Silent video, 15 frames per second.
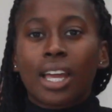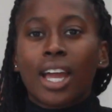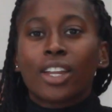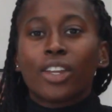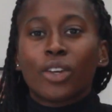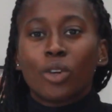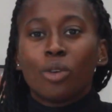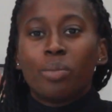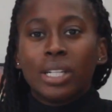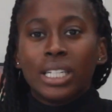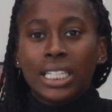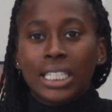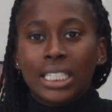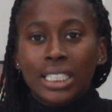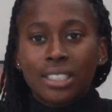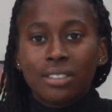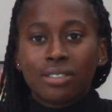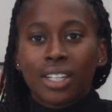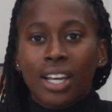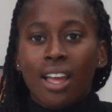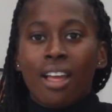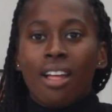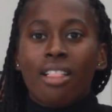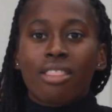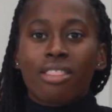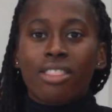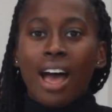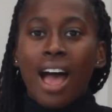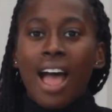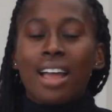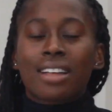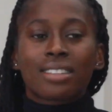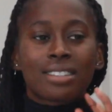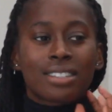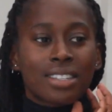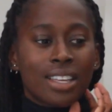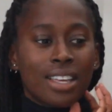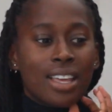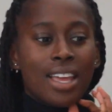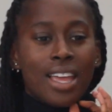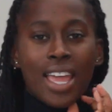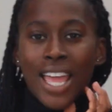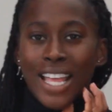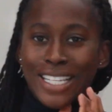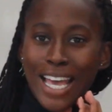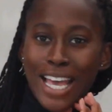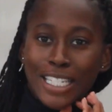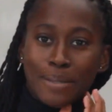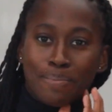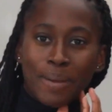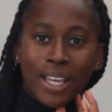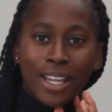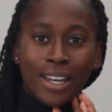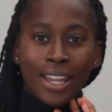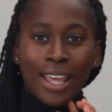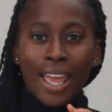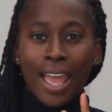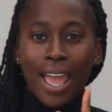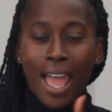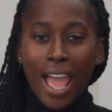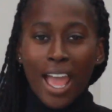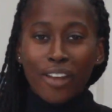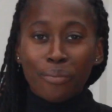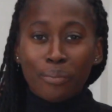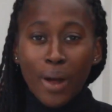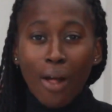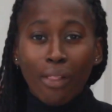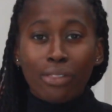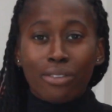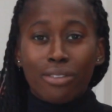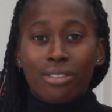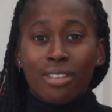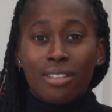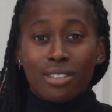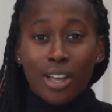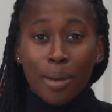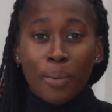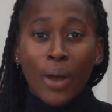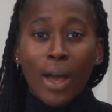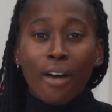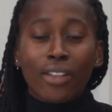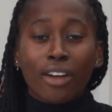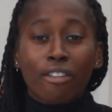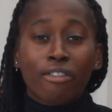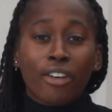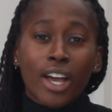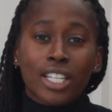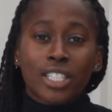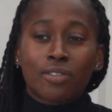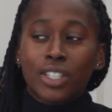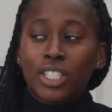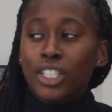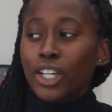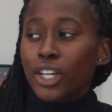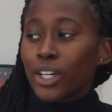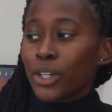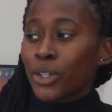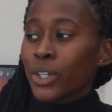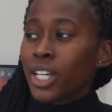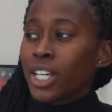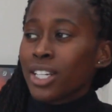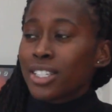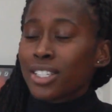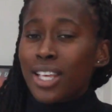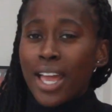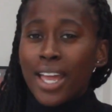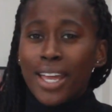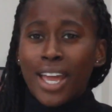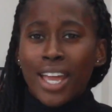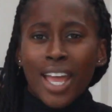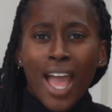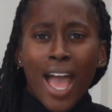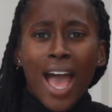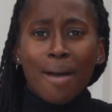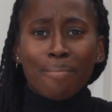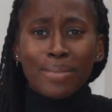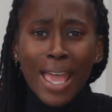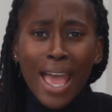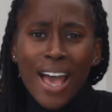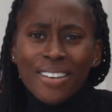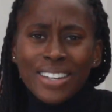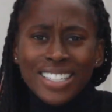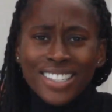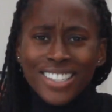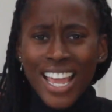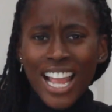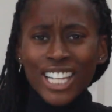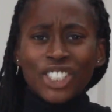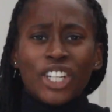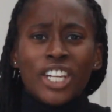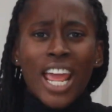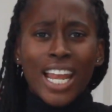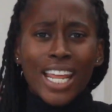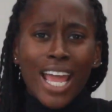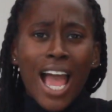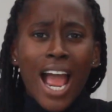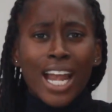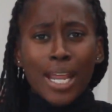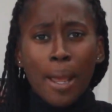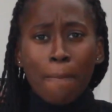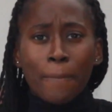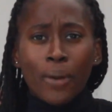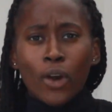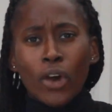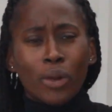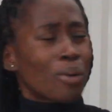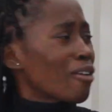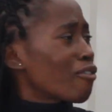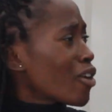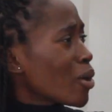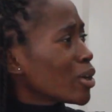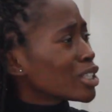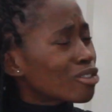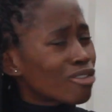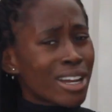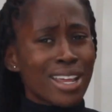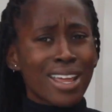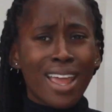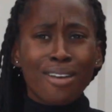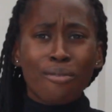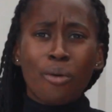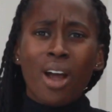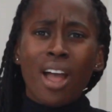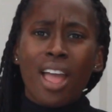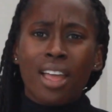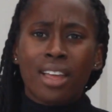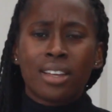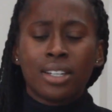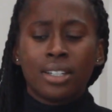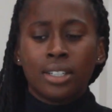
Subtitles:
Can you believe that it has been 8 months since I put out that first video saying, I'm now intentionally unemployed? My phone is ringing. Why?